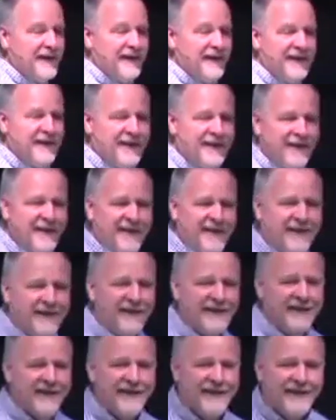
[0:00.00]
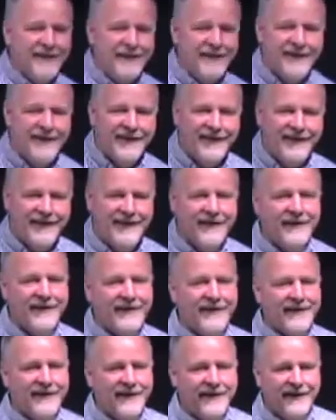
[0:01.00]

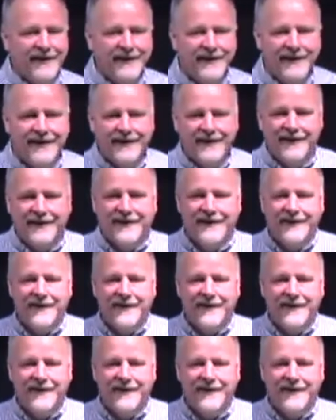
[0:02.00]
Nobody speaks.